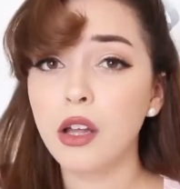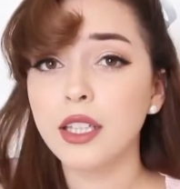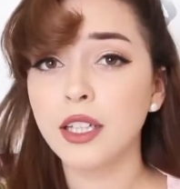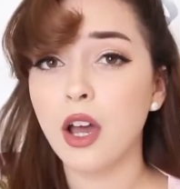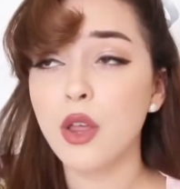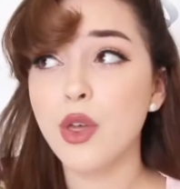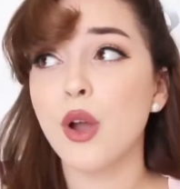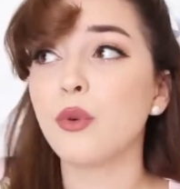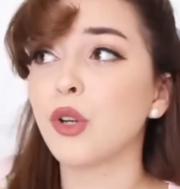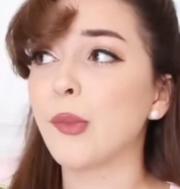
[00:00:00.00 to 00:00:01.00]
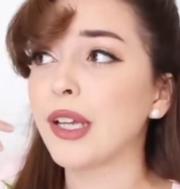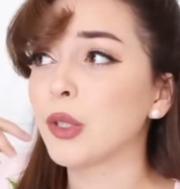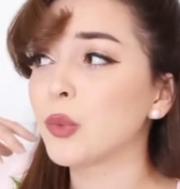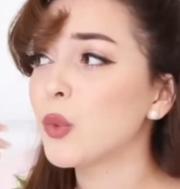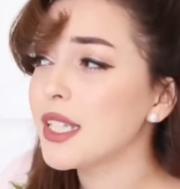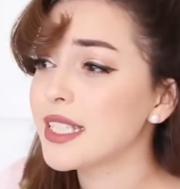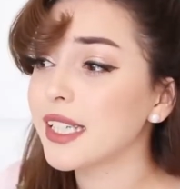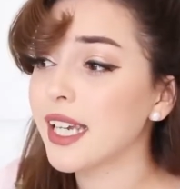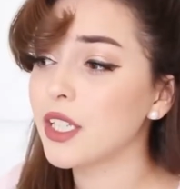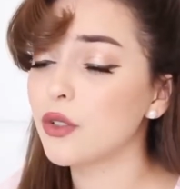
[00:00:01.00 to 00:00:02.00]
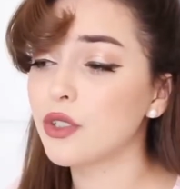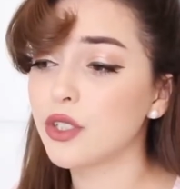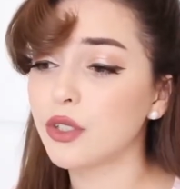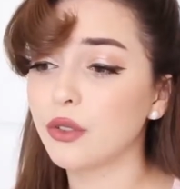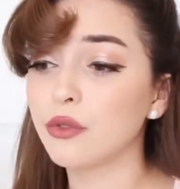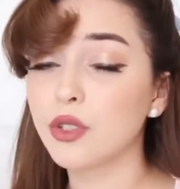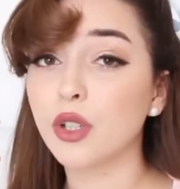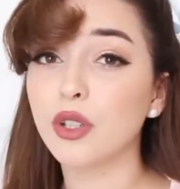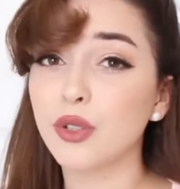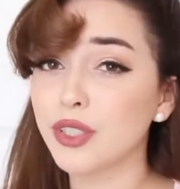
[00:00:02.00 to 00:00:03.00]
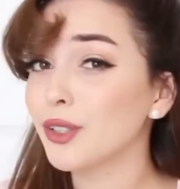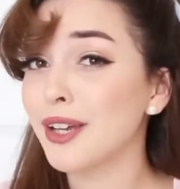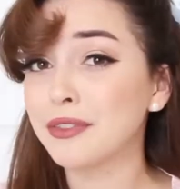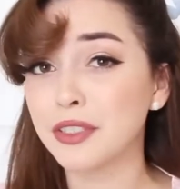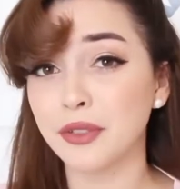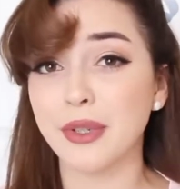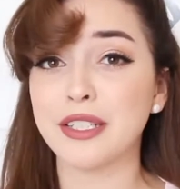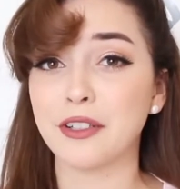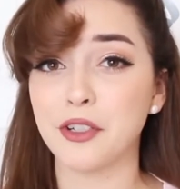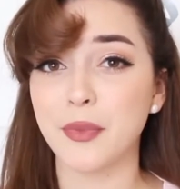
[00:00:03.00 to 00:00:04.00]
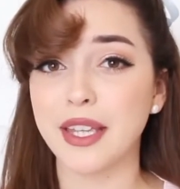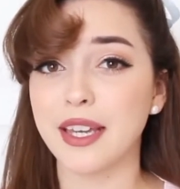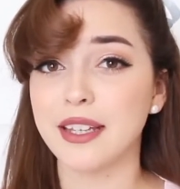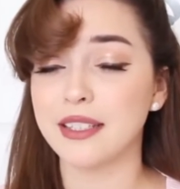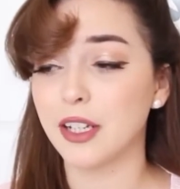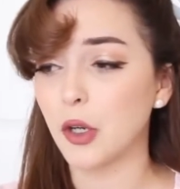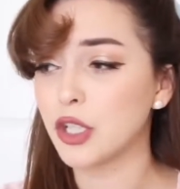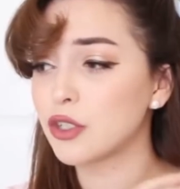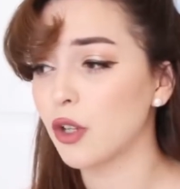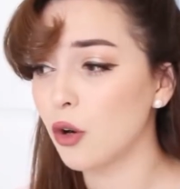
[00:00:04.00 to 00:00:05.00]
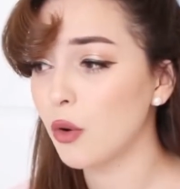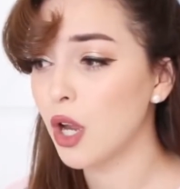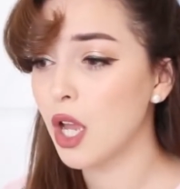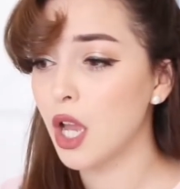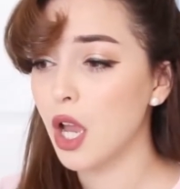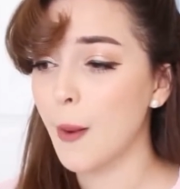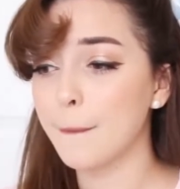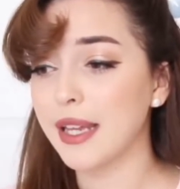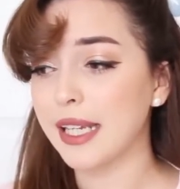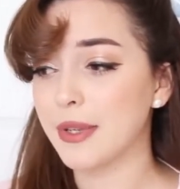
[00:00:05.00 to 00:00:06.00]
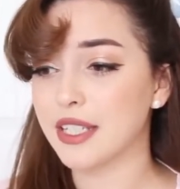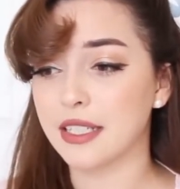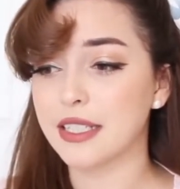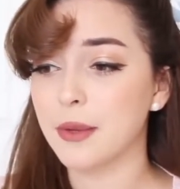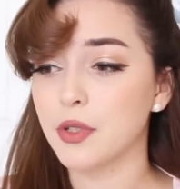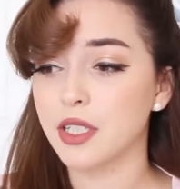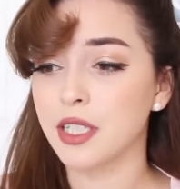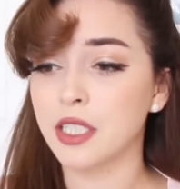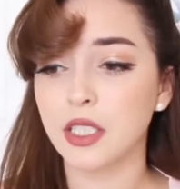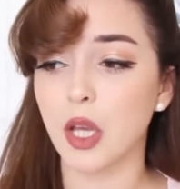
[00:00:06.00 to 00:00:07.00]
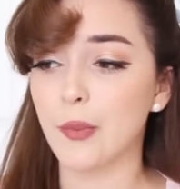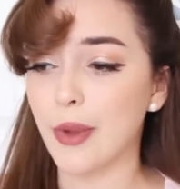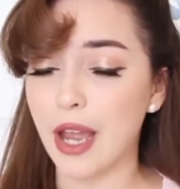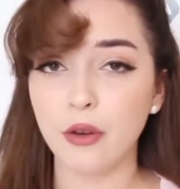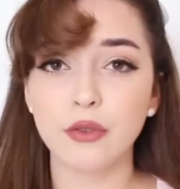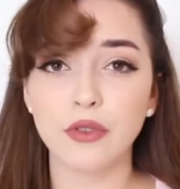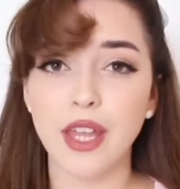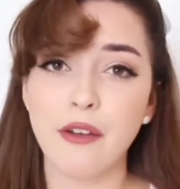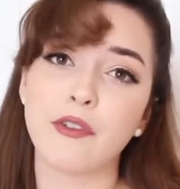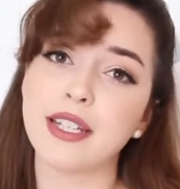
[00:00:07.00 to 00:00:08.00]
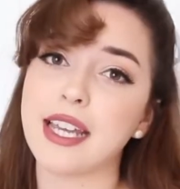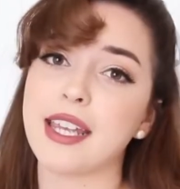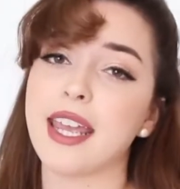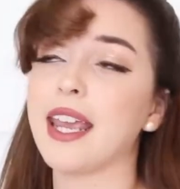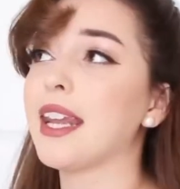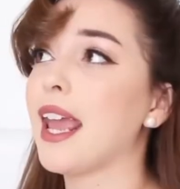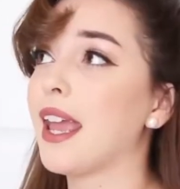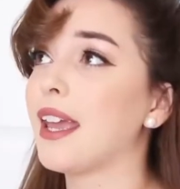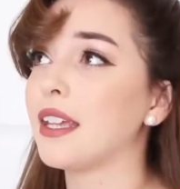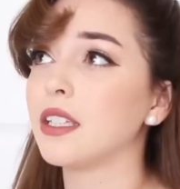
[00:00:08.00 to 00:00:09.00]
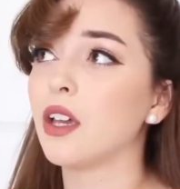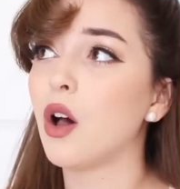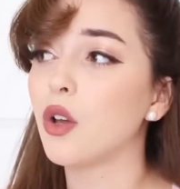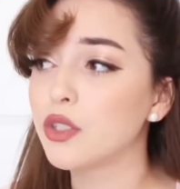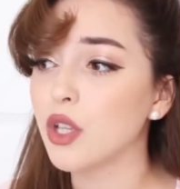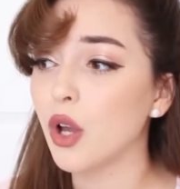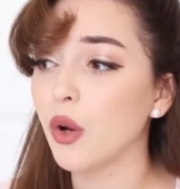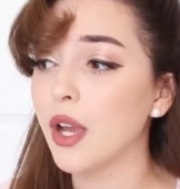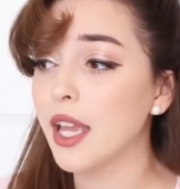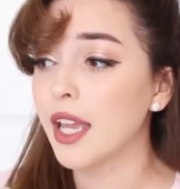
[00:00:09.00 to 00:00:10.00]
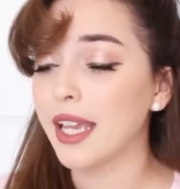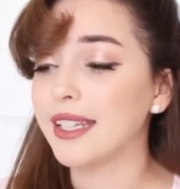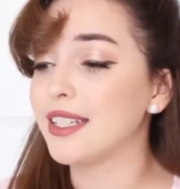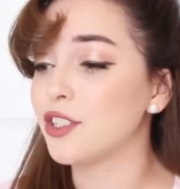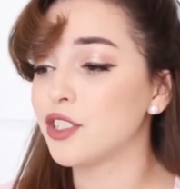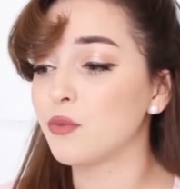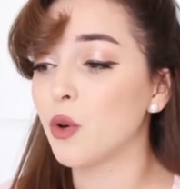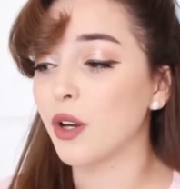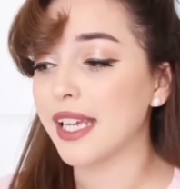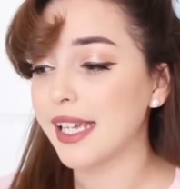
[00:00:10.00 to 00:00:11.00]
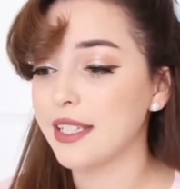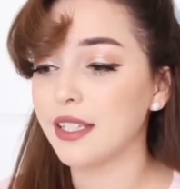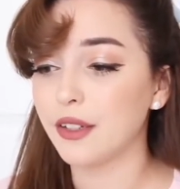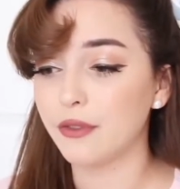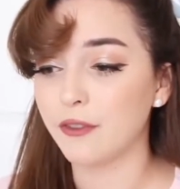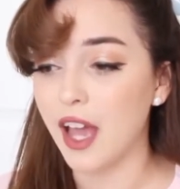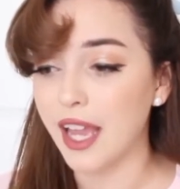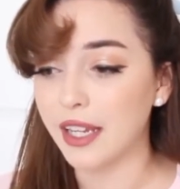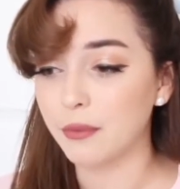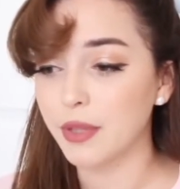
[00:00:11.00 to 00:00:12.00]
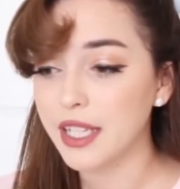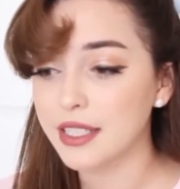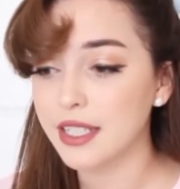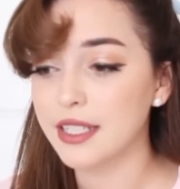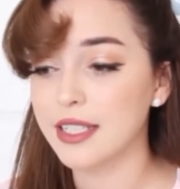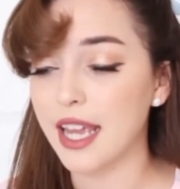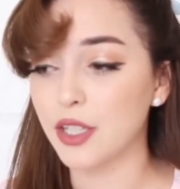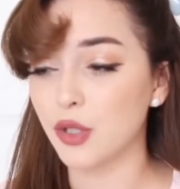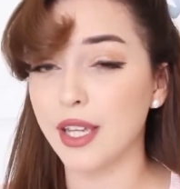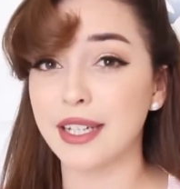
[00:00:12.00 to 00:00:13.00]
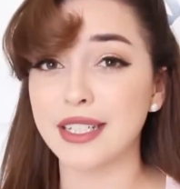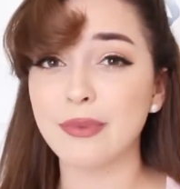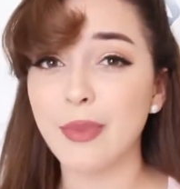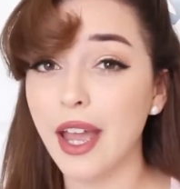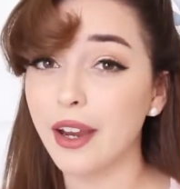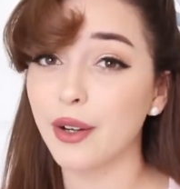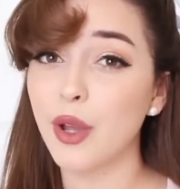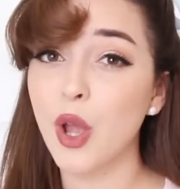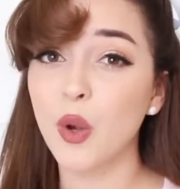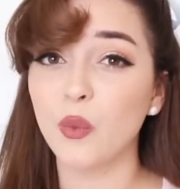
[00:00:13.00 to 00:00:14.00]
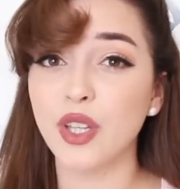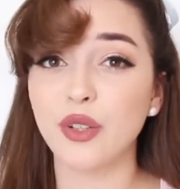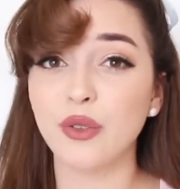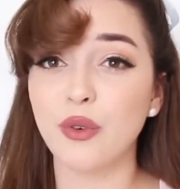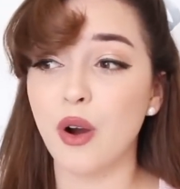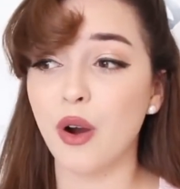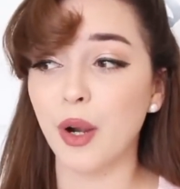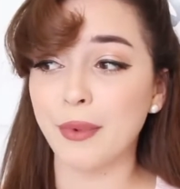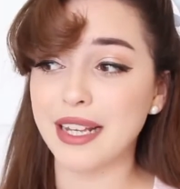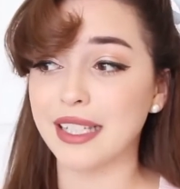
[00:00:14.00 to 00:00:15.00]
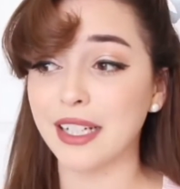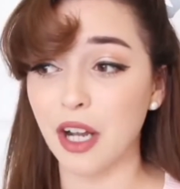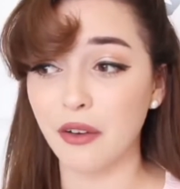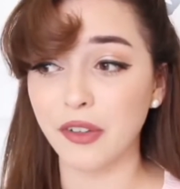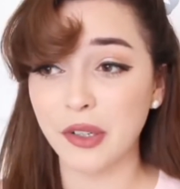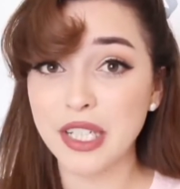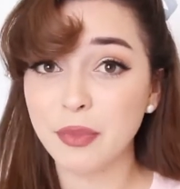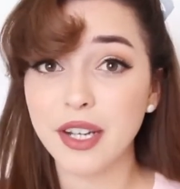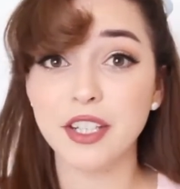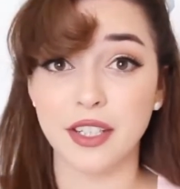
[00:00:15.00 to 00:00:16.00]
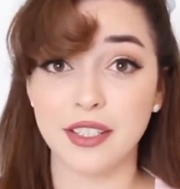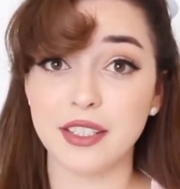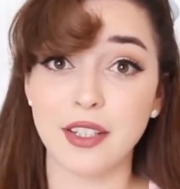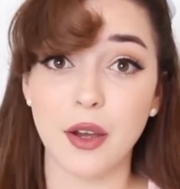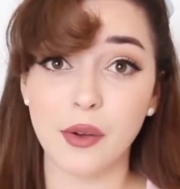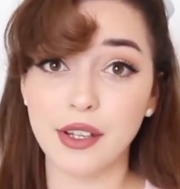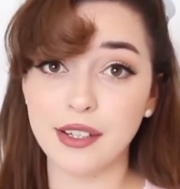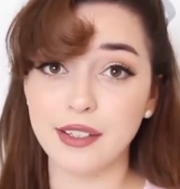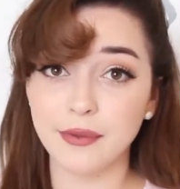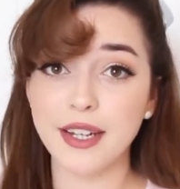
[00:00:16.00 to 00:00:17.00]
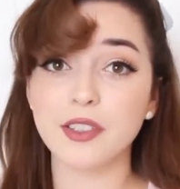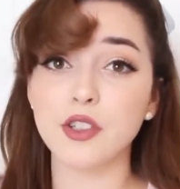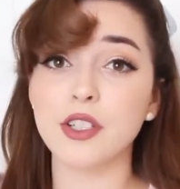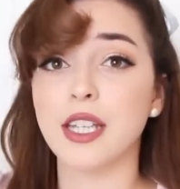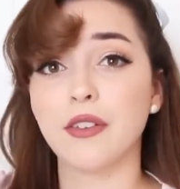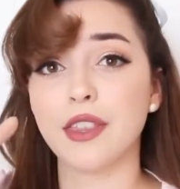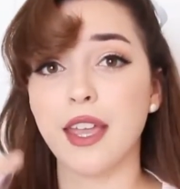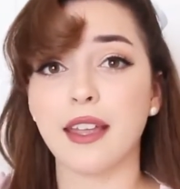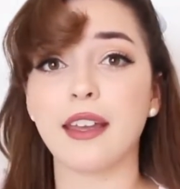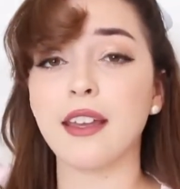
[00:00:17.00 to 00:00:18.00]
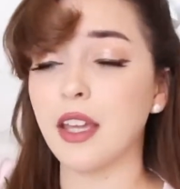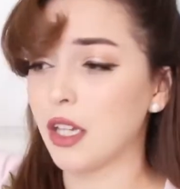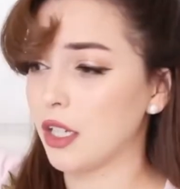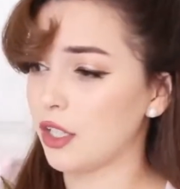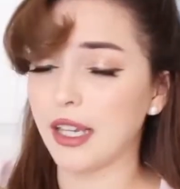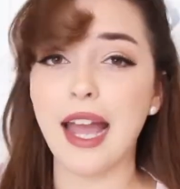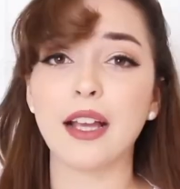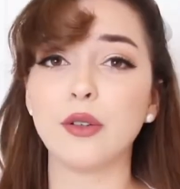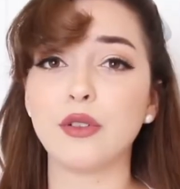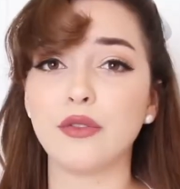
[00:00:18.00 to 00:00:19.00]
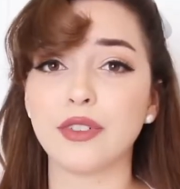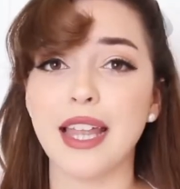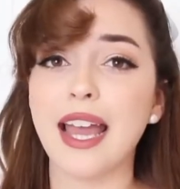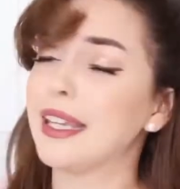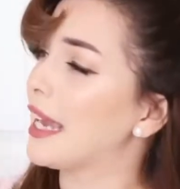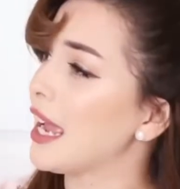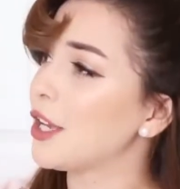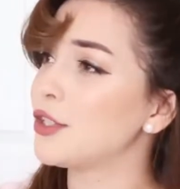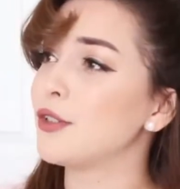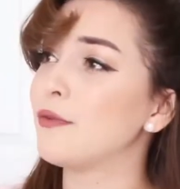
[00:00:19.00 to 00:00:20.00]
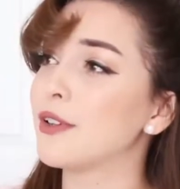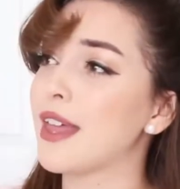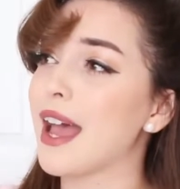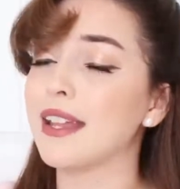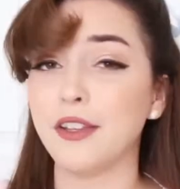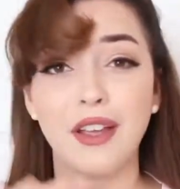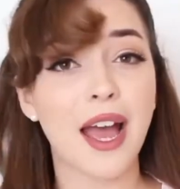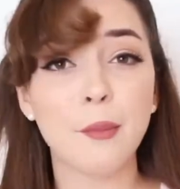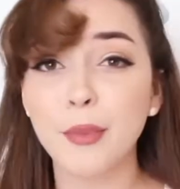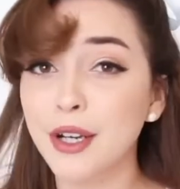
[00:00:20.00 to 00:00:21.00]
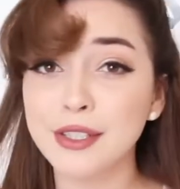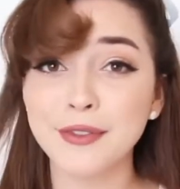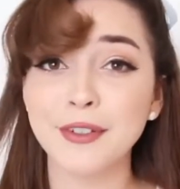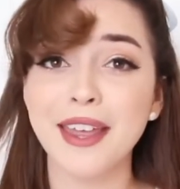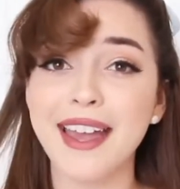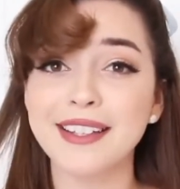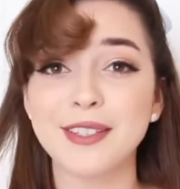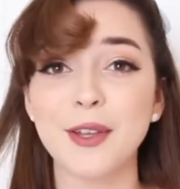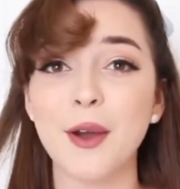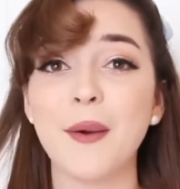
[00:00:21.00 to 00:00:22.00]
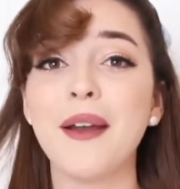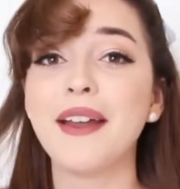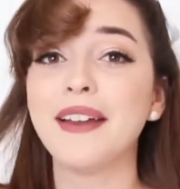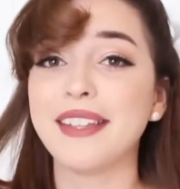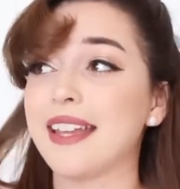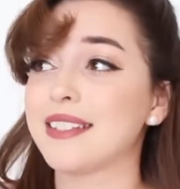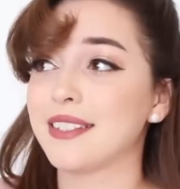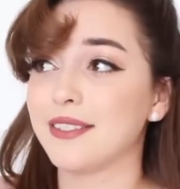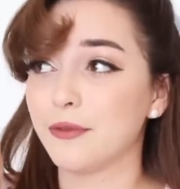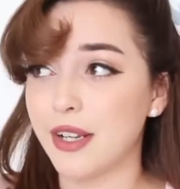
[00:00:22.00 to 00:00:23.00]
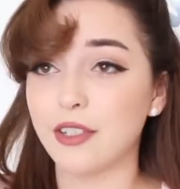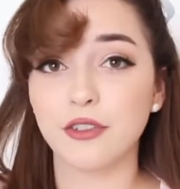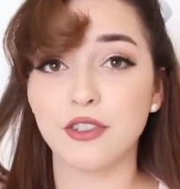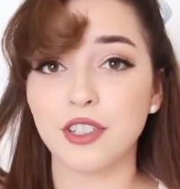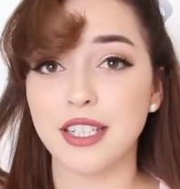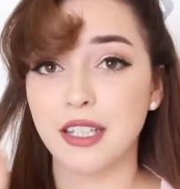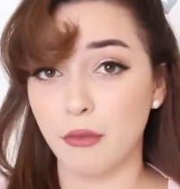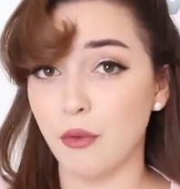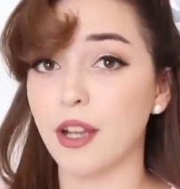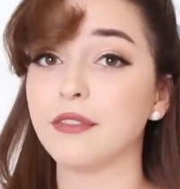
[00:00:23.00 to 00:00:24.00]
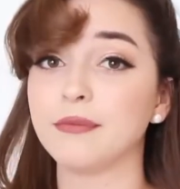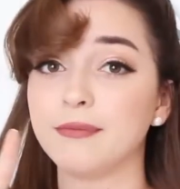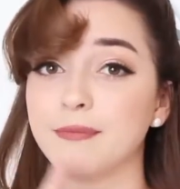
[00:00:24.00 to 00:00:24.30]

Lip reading: All in all though, no matter what decade you choose, you still have to do research because there are so many misconceptions about every decade, and also it is just more easy to find pieces and to get inspired when you are basing it off your inspiration. So research is everything. You got Google for that, you got YouTube for that, you got books for that. So yes, research is number one.